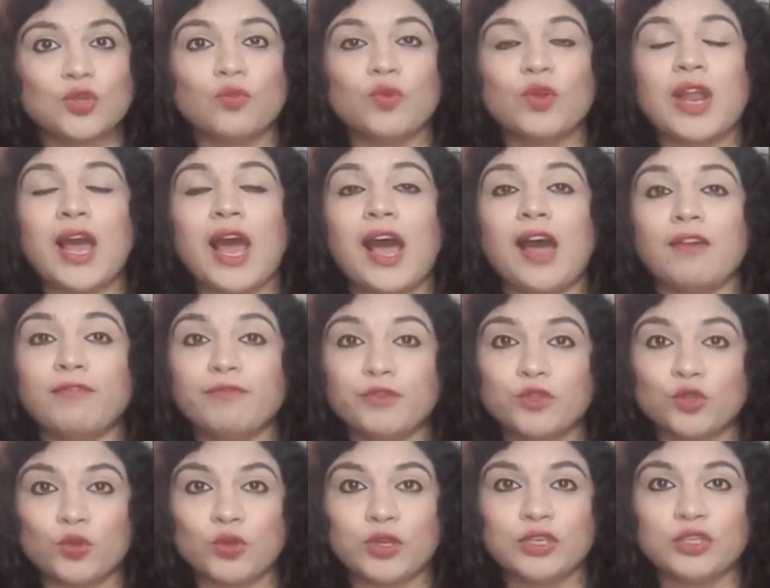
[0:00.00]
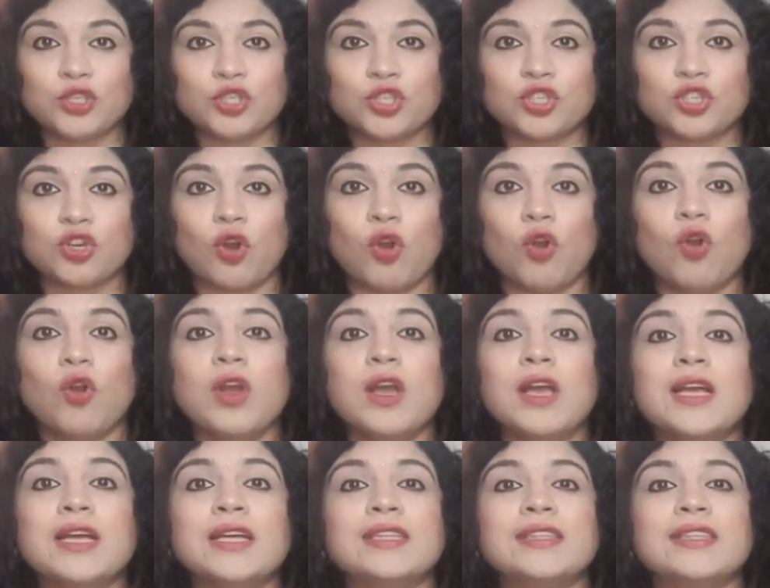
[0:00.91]
you would have to ensure
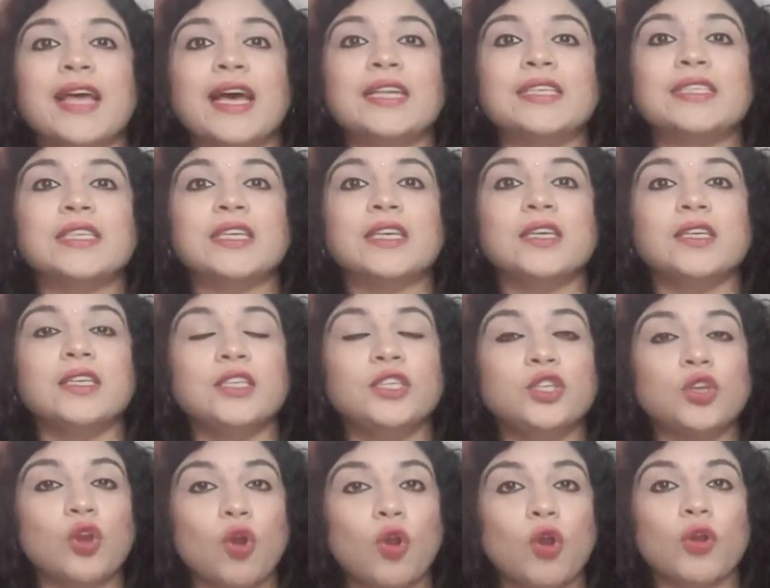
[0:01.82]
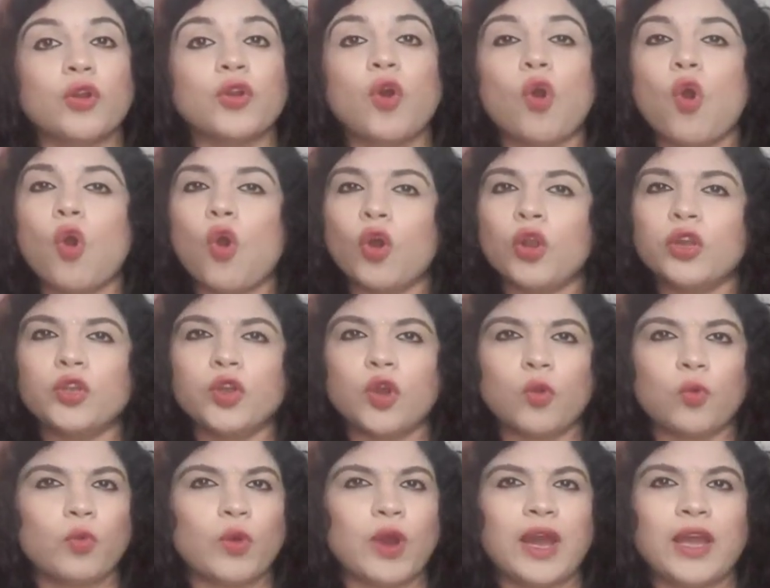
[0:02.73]
that all
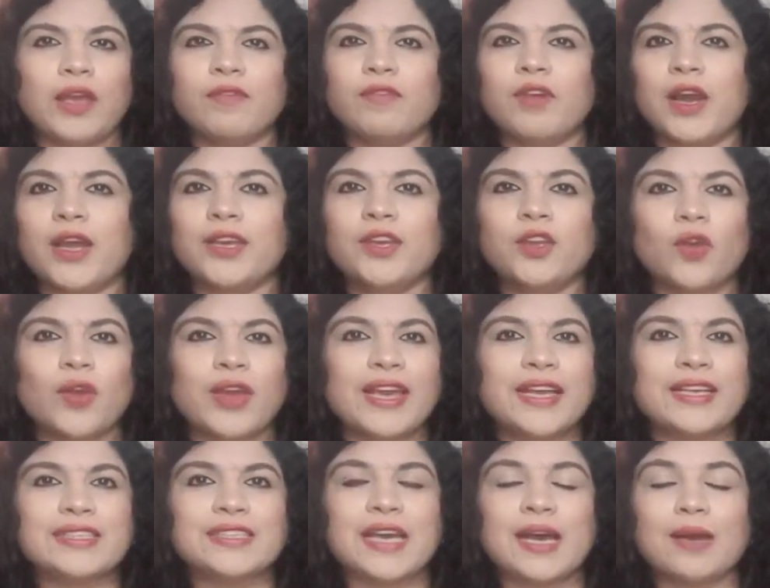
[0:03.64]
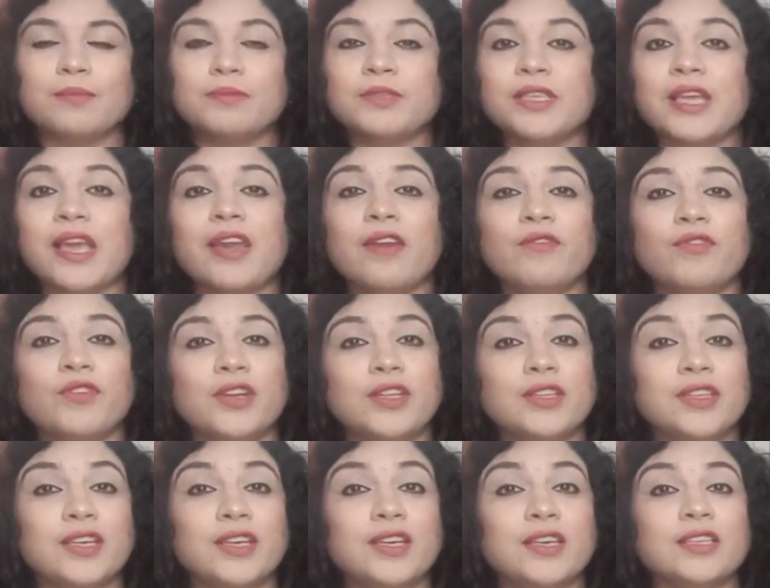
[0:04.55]
your viva and your exams,
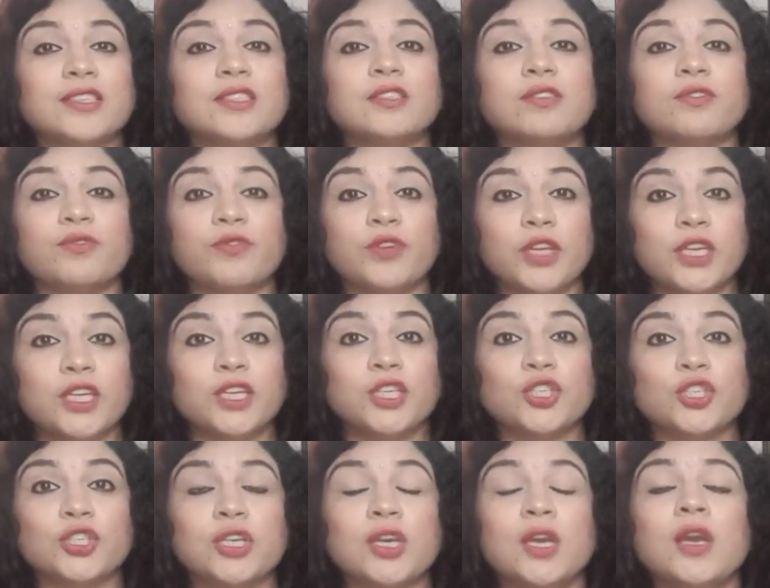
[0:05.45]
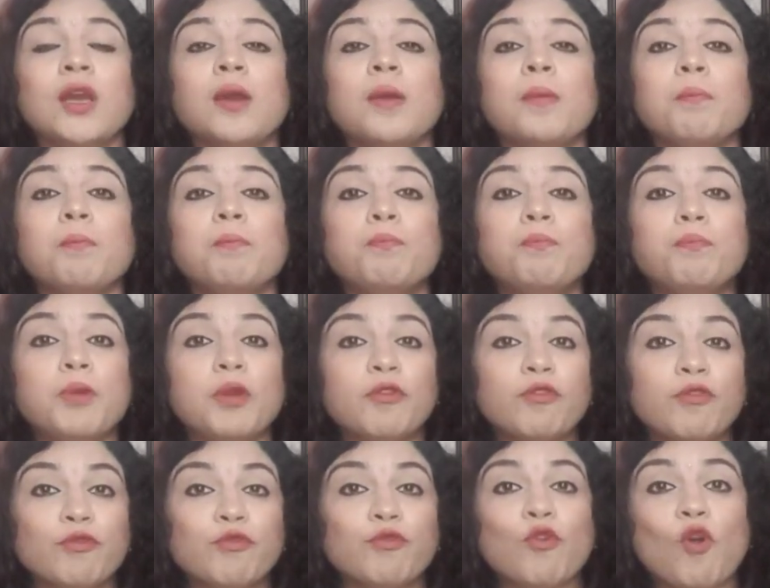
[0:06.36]
everything is finished
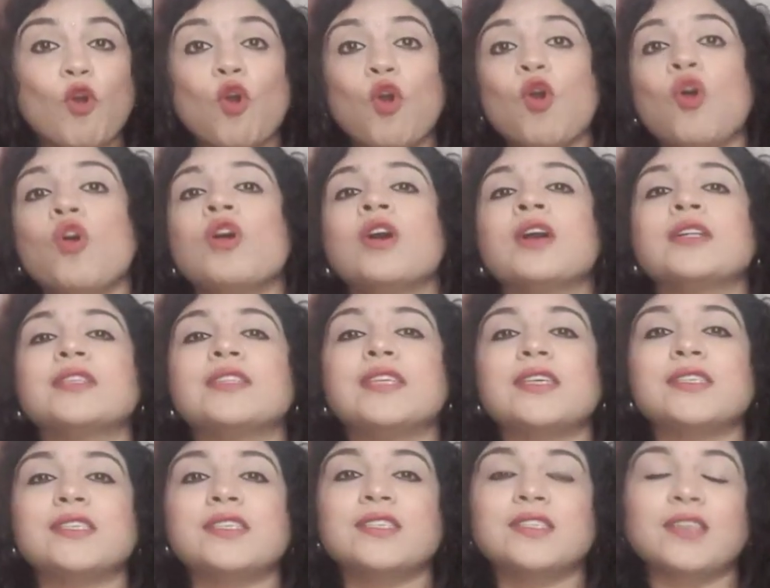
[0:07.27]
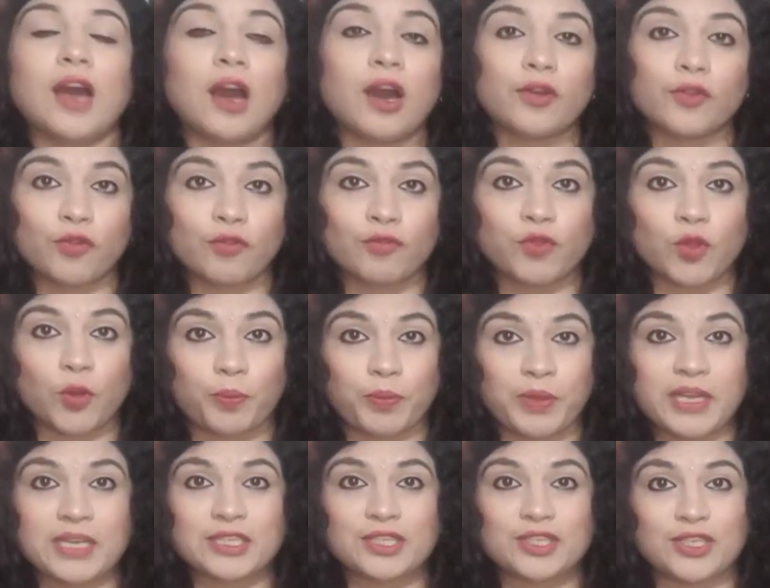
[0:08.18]
before the start of your
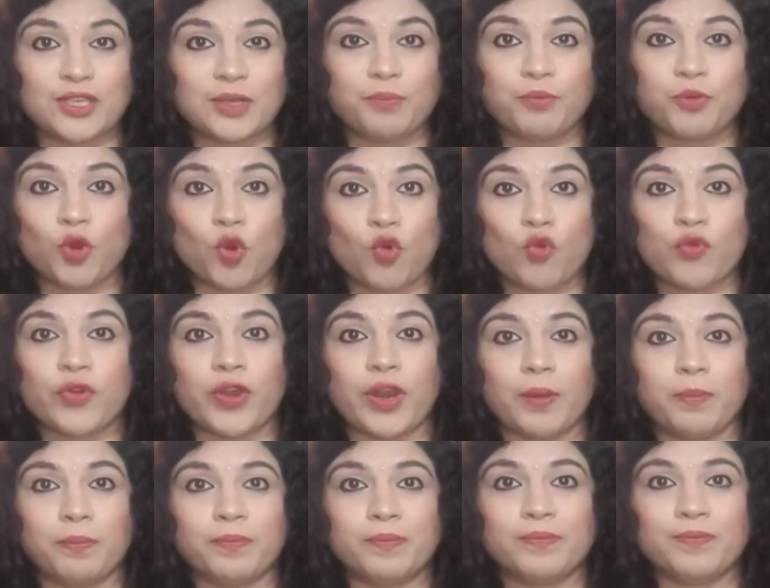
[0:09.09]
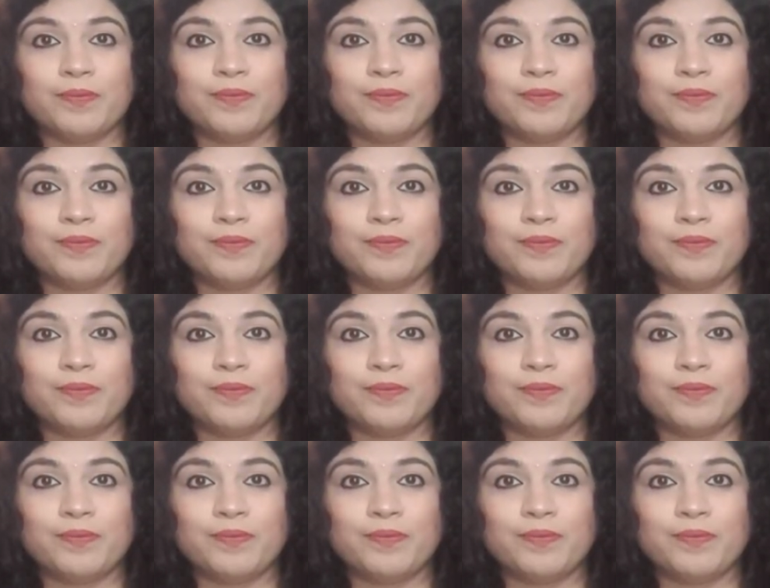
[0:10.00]
PhD program.